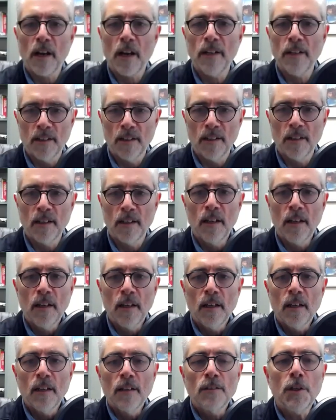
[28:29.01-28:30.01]
Right.
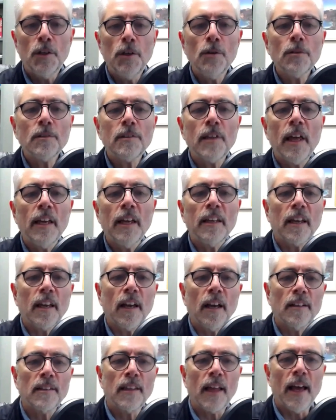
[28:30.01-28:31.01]
Do you
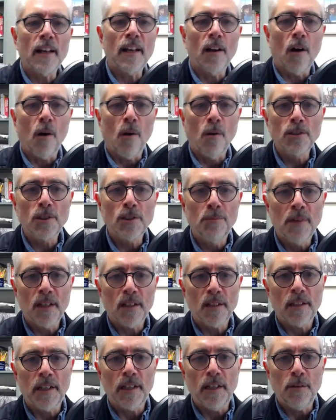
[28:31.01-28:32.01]
think that
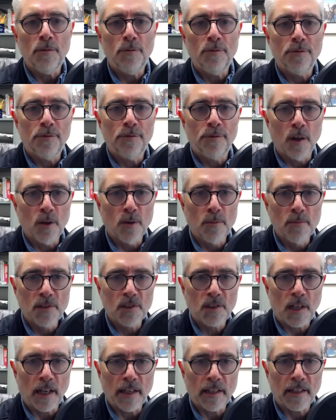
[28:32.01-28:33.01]
ultimately
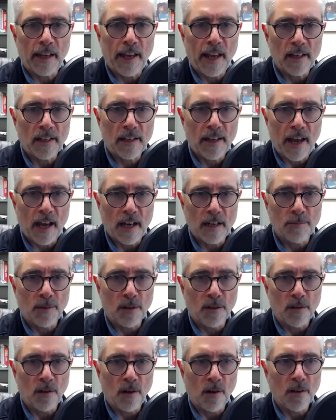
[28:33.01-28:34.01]
films like
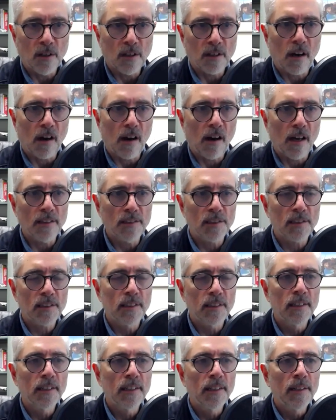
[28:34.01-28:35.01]
Cannibal
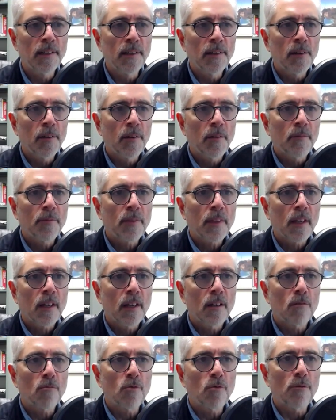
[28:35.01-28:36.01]
Holocaust
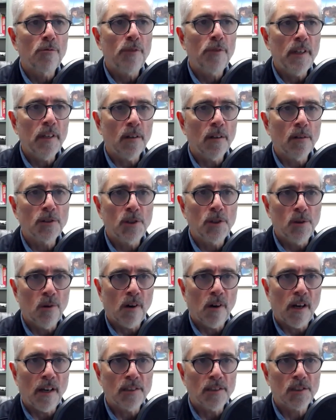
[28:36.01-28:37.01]
reveal
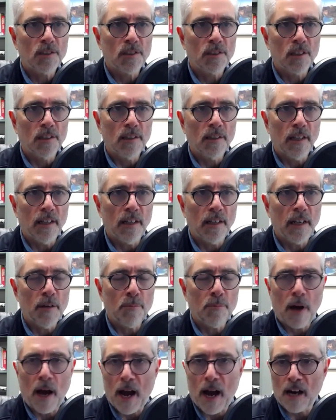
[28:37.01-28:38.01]
to us the
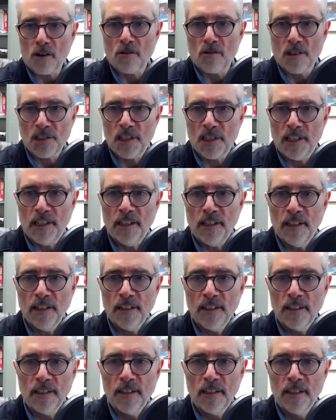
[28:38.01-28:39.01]
hypocrisy
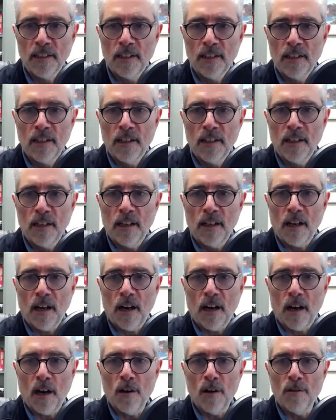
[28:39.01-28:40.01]

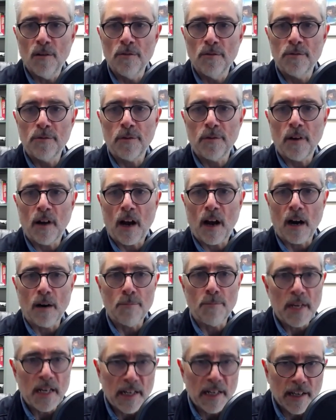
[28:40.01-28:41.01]
of
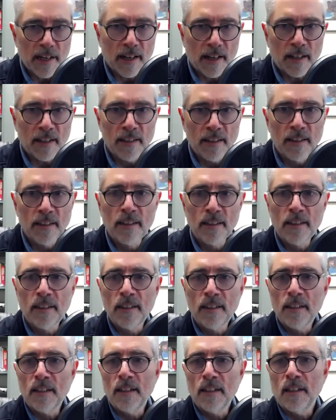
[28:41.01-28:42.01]
our media,
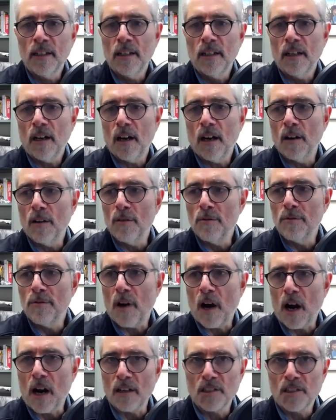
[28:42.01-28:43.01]

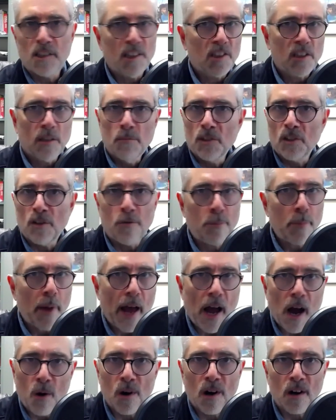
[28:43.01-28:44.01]
of our systems of
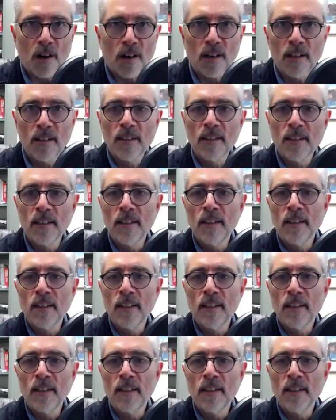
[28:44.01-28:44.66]
power,